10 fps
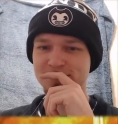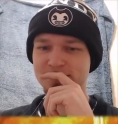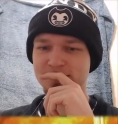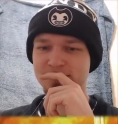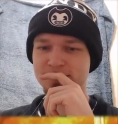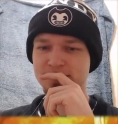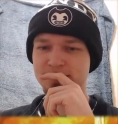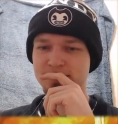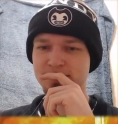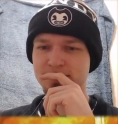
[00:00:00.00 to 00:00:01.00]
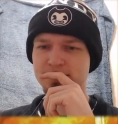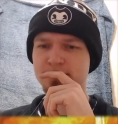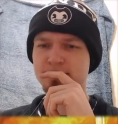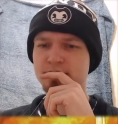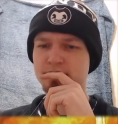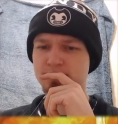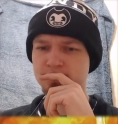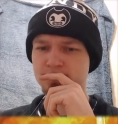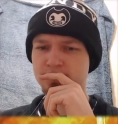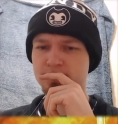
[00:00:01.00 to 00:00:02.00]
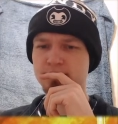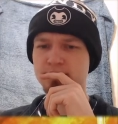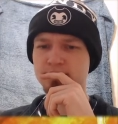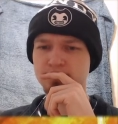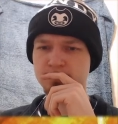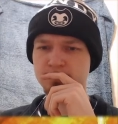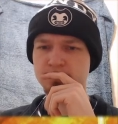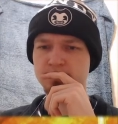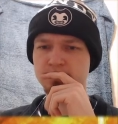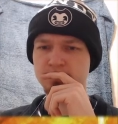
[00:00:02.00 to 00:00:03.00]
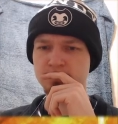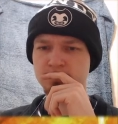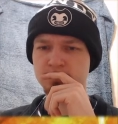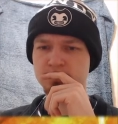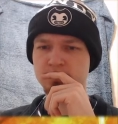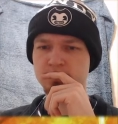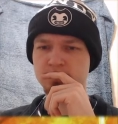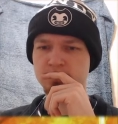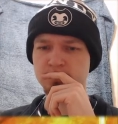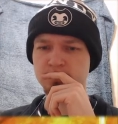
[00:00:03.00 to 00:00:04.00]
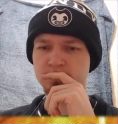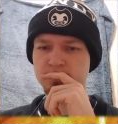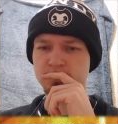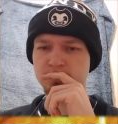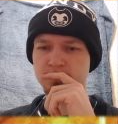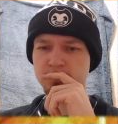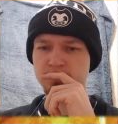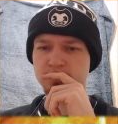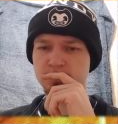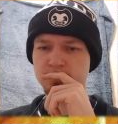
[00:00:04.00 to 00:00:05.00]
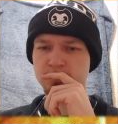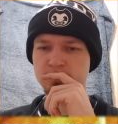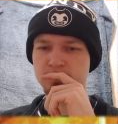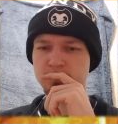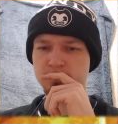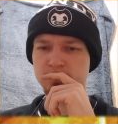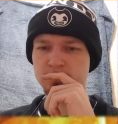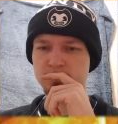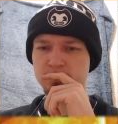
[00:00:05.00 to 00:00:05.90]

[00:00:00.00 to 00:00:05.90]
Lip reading: (no one is talking)